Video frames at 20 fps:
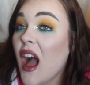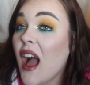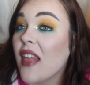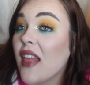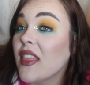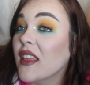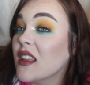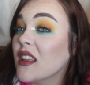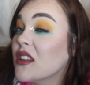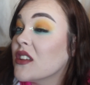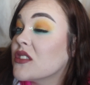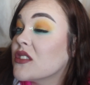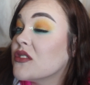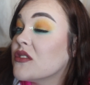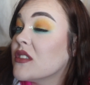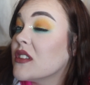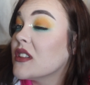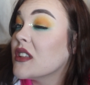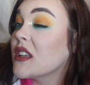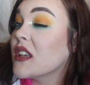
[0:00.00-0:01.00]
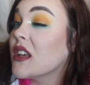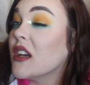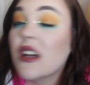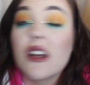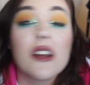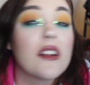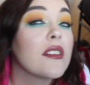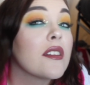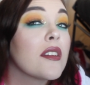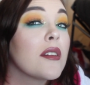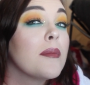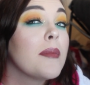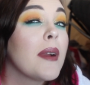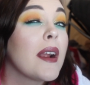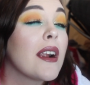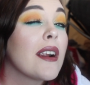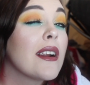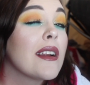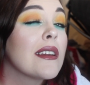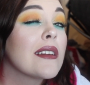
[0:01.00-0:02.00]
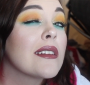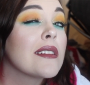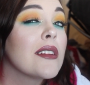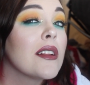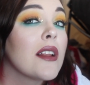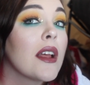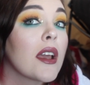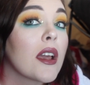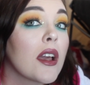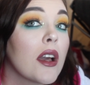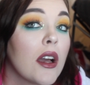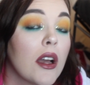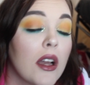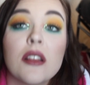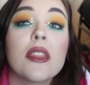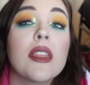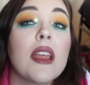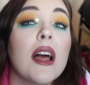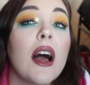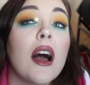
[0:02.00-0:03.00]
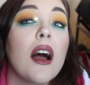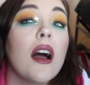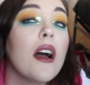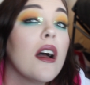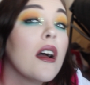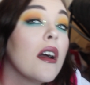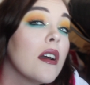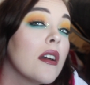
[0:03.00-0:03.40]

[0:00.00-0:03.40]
I think it looks really good comparing to like that